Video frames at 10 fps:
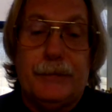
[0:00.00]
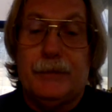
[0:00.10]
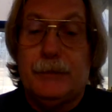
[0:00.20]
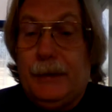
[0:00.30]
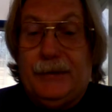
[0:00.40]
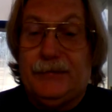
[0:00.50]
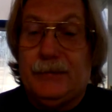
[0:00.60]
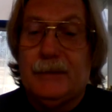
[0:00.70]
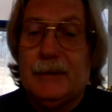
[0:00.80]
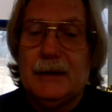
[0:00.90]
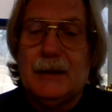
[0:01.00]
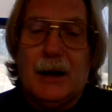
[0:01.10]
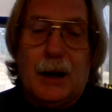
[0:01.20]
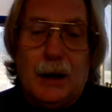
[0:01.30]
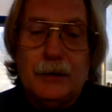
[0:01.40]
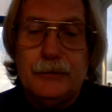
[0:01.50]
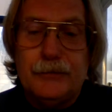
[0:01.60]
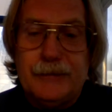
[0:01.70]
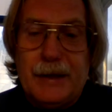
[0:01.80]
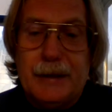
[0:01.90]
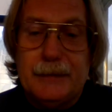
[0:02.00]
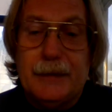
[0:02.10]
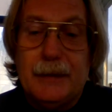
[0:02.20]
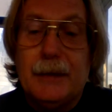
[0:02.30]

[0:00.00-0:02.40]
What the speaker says: the U.S. Understand,